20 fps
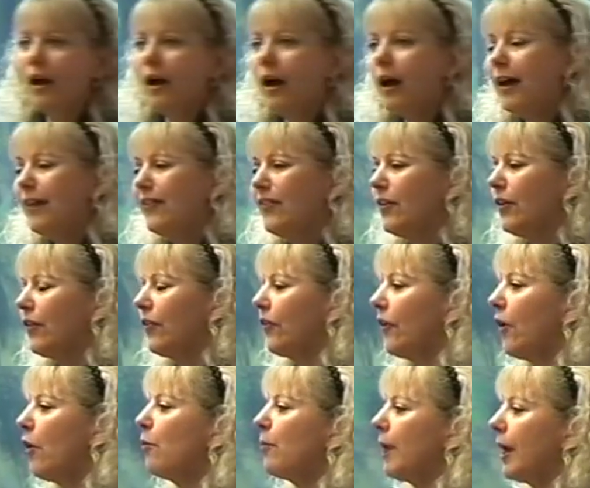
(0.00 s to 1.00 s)
I saw
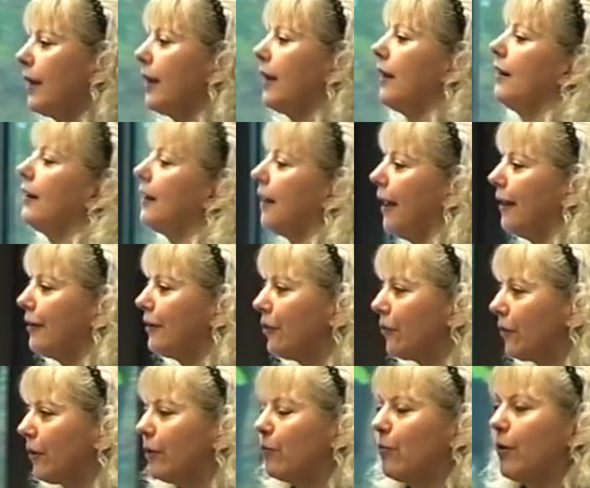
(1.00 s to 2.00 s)
so many
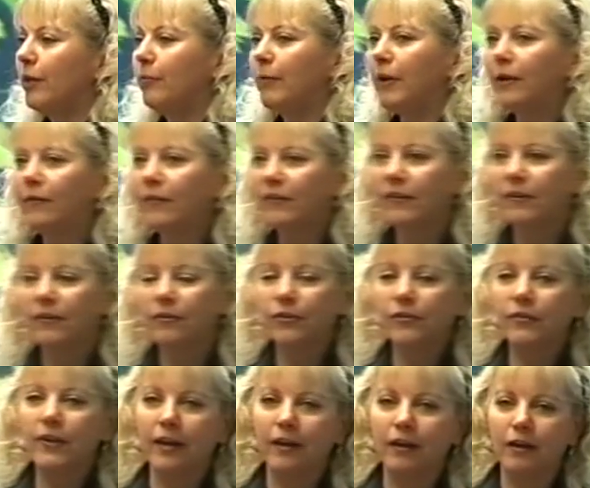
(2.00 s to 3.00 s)
category one pelvises. It
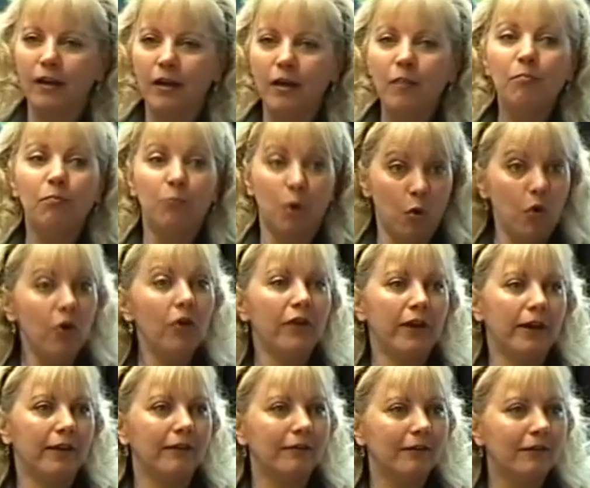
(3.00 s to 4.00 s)
was like
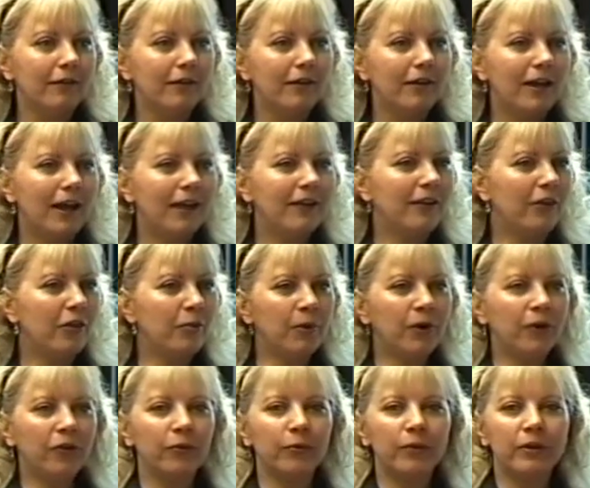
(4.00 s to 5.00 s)
boring. Another
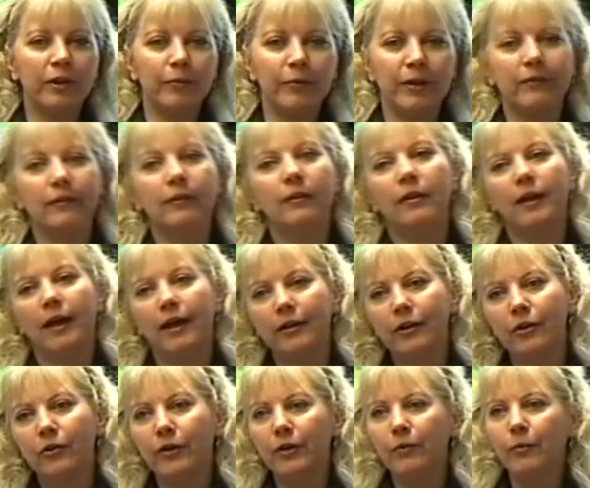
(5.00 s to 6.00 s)
person would come in,
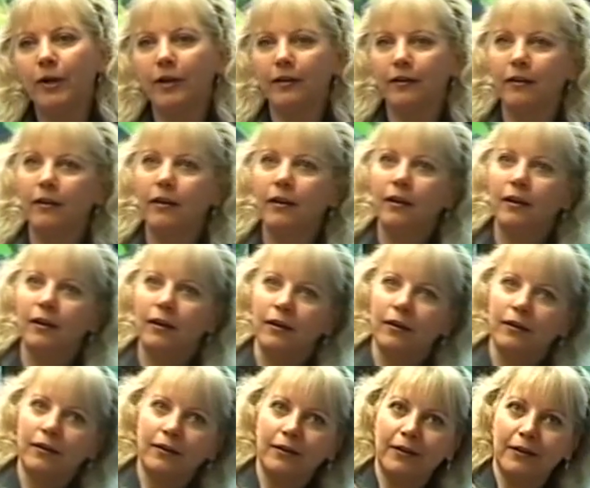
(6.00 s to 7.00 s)
category one.
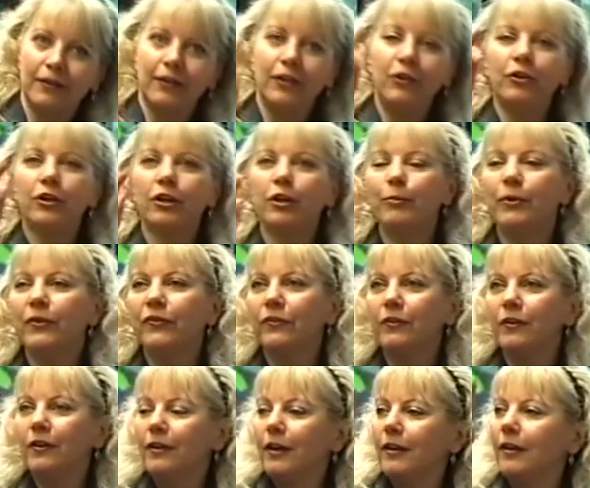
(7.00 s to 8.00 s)
You can almost
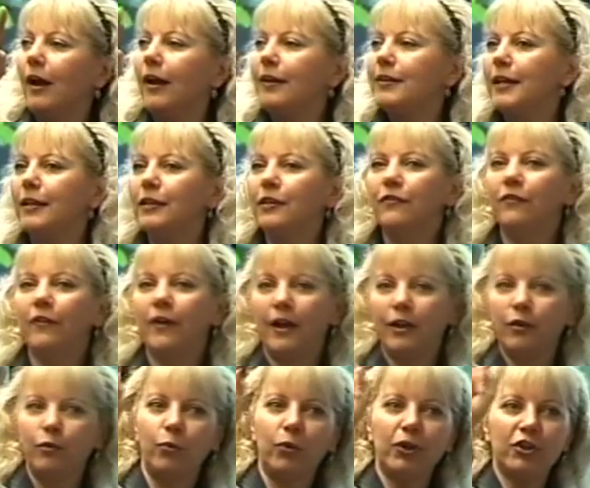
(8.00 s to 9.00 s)

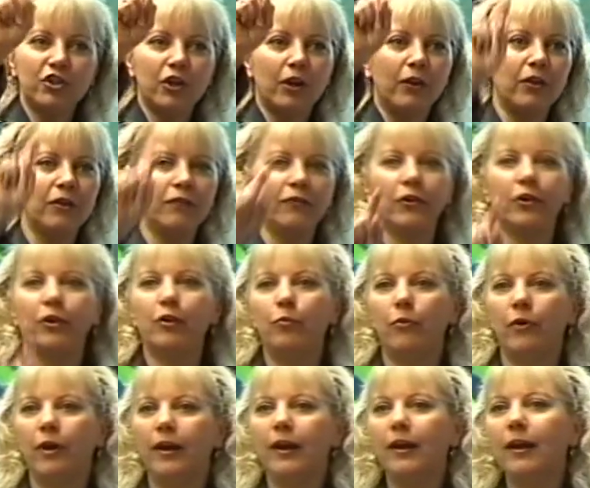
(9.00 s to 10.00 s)
identify which other
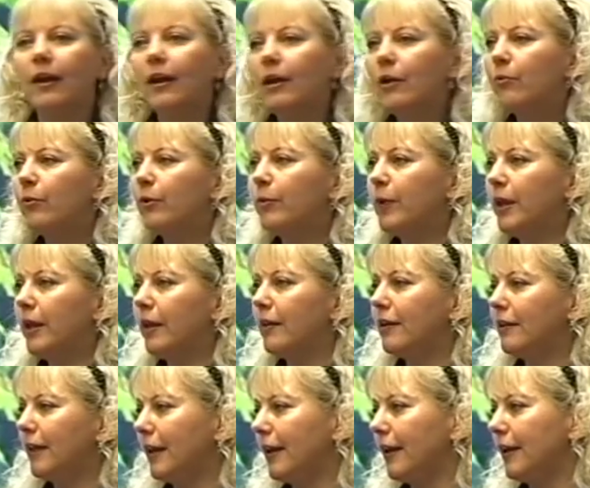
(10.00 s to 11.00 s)
vertebrae would be
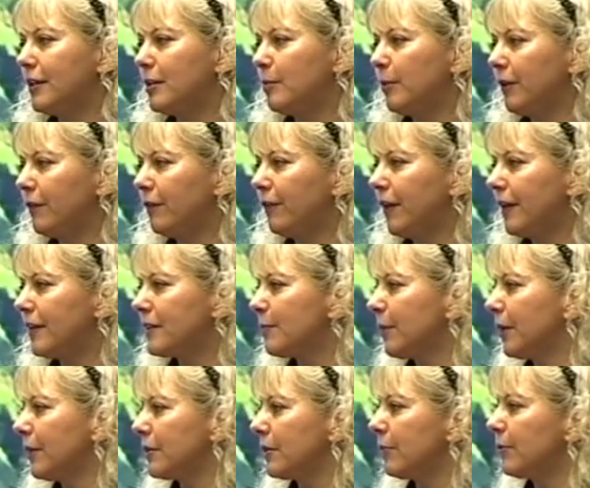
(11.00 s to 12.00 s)
needing to be fixed
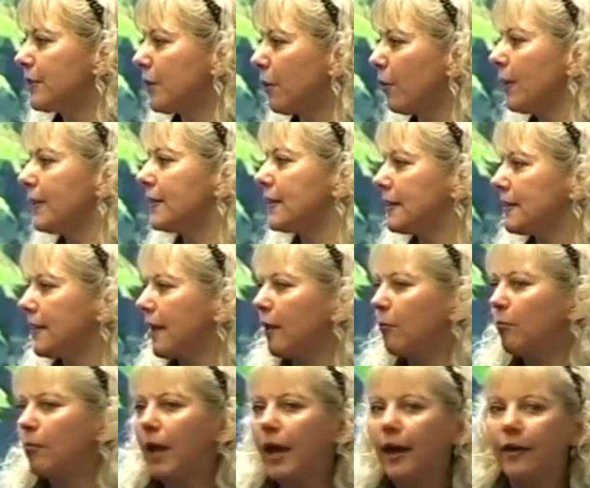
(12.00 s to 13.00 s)
because it was always the
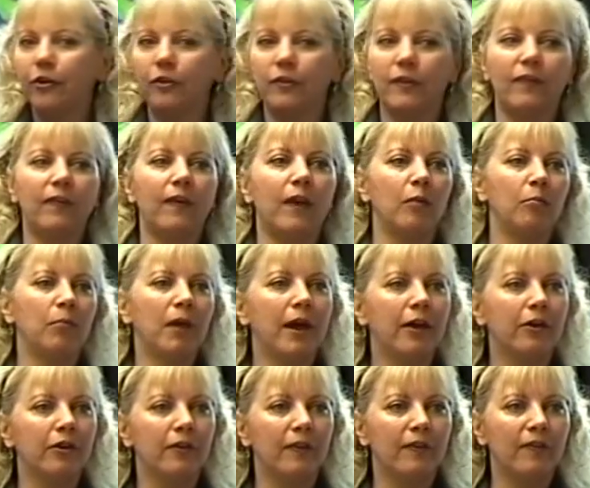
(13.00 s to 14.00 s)
same pattern, the same
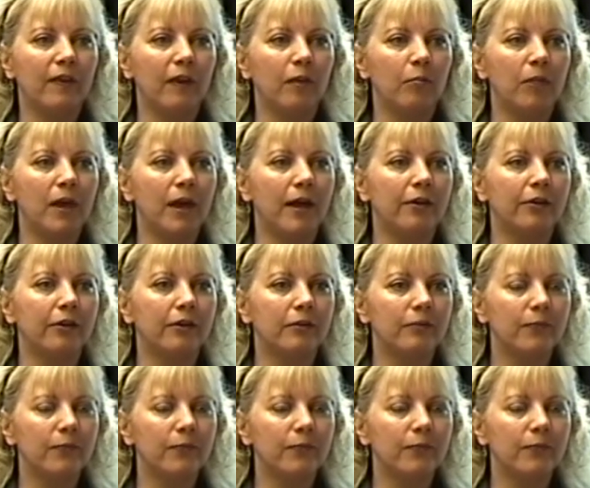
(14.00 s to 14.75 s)
pattern, the same pattern.